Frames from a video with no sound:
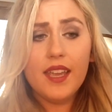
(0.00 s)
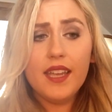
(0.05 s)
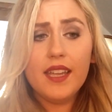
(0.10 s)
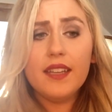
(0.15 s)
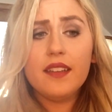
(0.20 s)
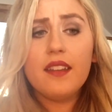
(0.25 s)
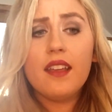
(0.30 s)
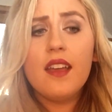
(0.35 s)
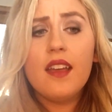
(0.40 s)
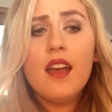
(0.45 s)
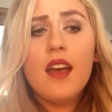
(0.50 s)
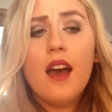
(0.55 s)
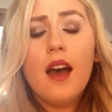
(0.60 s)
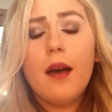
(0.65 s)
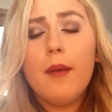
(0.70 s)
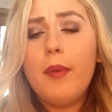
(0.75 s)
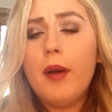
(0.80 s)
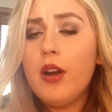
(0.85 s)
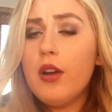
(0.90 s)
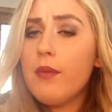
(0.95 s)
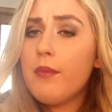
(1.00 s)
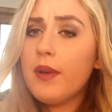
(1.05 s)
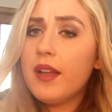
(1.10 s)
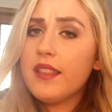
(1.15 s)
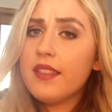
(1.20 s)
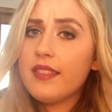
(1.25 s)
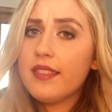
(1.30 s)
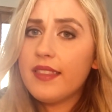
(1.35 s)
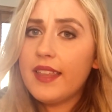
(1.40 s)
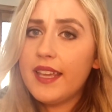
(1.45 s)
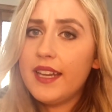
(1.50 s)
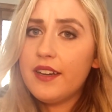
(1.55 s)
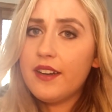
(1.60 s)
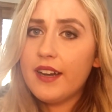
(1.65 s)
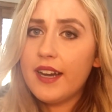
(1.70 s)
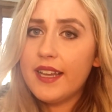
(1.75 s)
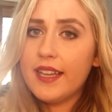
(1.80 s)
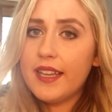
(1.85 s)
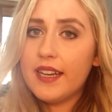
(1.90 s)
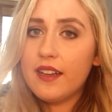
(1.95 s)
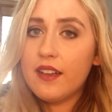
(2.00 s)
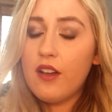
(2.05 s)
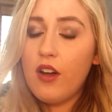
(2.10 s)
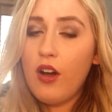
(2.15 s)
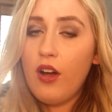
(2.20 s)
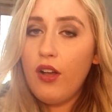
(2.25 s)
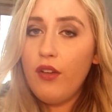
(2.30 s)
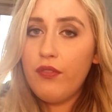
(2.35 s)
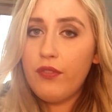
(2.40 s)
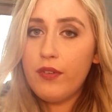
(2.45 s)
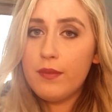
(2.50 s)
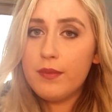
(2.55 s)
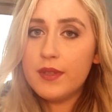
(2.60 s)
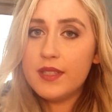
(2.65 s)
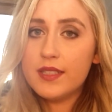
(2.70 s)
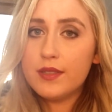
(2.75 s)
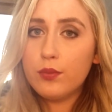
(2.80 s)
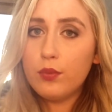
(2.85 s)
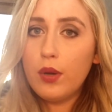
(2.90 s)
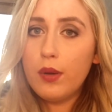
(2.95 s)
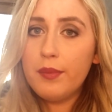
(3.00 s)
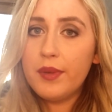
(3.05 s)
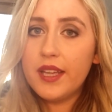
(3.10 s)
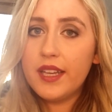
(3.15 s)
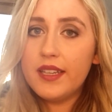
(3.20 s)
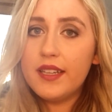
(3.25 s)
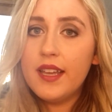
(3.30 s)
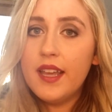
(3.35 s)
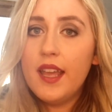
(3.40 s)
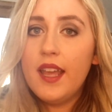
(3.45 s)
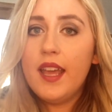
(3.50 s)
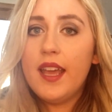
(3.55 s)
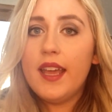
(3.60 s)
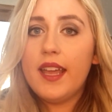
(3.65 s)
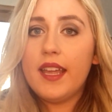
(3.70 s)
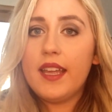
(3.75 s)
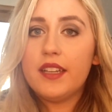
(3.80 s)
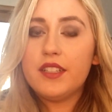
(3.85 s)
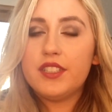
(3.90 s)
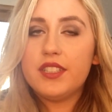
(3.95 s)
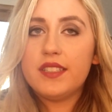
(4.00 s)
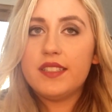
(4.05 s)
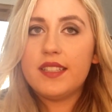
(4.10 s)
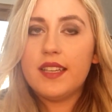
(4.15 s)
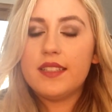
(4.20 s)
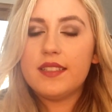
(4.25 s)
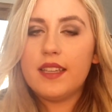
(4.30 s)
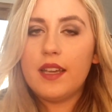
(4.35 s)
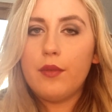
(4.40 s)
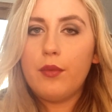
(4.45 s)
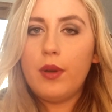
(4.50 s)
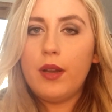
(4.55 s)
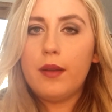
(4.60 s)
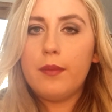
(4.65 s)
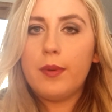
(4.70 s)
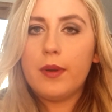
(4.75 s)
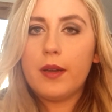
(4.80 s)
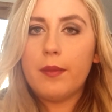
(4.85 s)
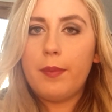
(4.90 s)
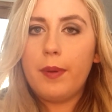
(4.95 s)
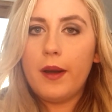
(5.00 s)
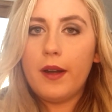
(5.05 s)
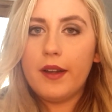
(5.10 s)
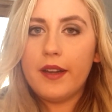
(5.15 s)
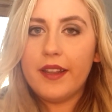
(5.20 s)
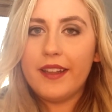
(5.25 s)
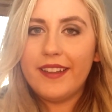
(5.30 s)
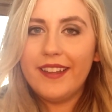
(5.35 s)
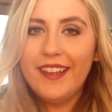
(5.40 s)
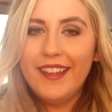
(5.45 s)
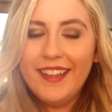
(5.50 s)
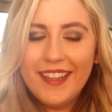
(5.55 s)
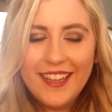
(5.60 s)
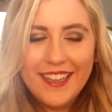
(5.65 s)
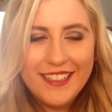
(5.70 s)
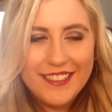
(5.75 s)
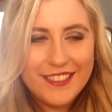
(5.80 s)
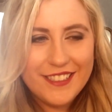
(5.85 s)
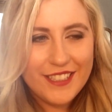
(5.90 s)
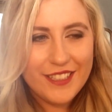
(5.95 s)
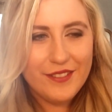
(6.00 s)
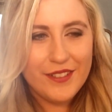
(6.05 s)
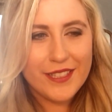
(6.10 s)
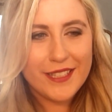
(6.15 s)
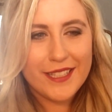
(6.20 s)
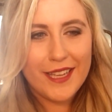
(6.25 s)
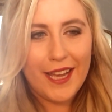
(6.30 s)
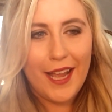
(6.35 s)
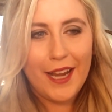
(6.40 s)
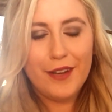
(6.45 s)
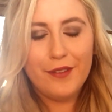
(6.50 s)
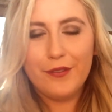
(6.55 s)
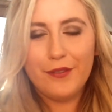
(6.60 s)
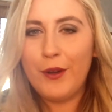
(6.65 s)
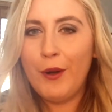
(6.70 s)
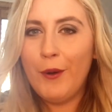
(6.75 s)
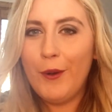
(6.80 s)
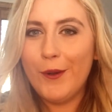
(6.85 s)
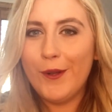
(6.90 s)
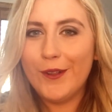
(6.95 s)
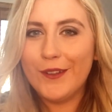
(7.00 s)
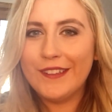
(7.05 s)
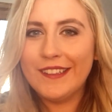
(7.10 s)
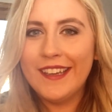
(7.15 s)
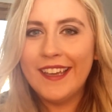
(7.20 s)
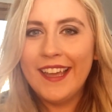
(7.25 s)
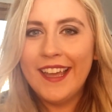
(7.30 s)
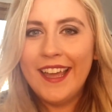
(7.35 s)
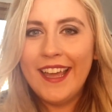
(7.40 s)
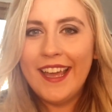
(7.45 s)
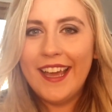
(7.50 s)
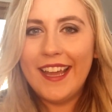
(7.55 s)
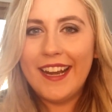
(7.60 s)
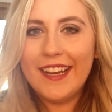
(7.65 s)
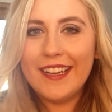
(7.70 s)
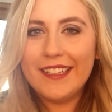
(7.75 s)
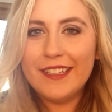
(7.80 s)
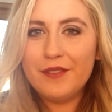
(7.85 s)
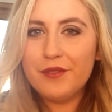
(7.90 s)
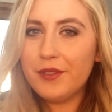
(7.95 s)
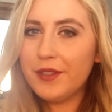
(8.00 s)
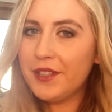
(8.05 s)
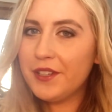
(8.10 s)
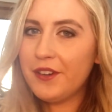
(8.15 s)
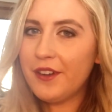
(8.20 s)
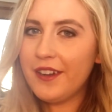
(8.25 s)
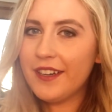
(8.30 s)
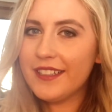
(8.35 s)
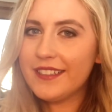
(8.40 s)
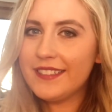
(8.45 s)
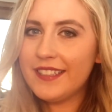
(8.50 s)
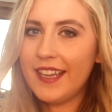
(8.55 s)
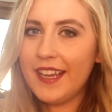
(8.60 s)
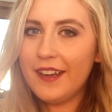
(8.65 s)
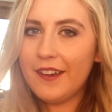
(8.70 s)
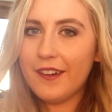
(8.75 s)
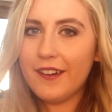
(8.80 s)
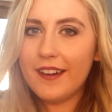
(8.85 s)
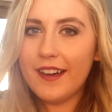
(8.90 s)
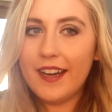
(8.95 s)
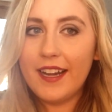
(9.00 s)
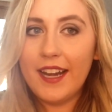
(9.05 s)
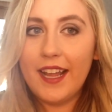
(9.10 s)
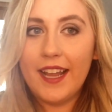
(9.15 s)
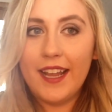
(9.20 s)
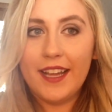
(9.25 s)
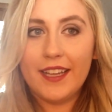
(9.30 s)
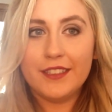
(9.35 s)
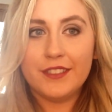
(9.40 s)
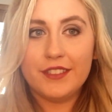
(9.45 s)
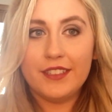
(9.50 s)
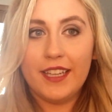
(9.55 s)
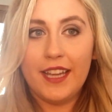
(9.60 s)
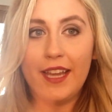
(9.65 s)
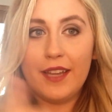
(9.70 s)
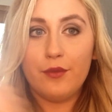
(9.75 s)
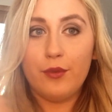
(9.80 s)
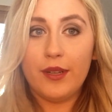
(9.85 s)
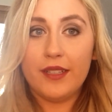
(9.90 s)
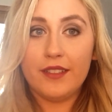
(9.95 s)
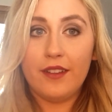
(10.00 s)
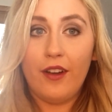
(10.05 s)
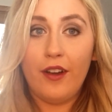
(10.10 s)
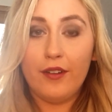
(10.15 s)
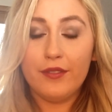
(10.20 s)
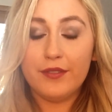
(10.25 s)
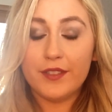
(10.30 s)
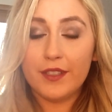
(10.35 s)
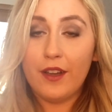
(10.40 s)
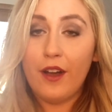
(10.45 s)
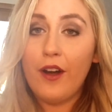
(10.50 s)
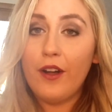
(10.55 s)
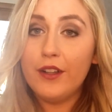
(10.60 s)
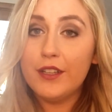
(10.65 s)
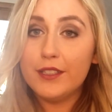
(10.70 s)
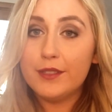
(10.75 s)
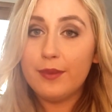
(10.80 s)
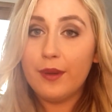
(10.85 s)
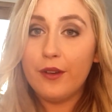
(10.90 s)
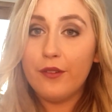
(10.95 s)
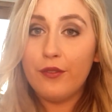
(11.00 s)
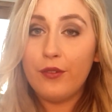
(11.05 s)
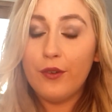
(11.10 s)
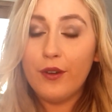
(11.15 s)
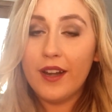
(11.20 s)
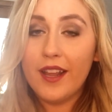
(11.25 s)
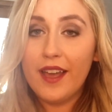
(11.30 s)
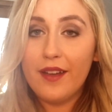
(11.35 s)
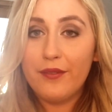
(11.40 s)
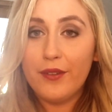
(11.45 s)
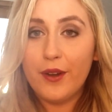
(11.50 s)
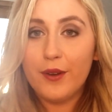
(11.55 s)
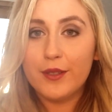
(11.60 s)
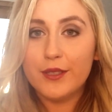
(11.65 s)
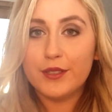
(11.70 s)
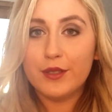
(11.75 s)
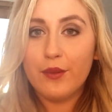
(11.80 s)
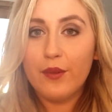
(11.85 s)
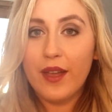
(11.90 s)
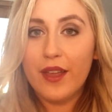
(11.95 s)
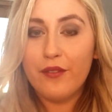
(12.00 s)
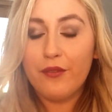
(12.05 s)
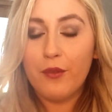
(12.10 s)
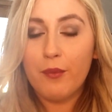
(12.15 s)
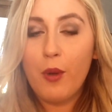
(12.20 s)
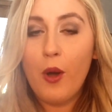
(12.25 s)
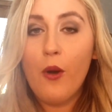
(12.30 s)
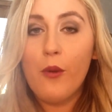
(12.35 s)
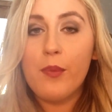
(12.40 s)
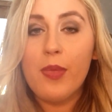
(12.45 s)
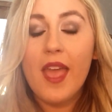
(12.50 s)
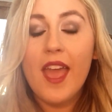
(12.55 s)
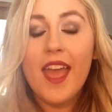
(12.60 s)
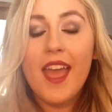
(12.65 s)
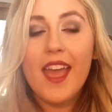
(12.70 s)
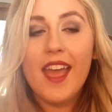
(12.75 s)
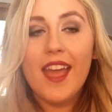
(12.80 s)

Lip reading: And about a month later, I get a call from this woman, and she says, I want to book a party. And she was kind of cold, and I didn't really know how to take her, and I actually had went off to college about 4.5 hours away from home,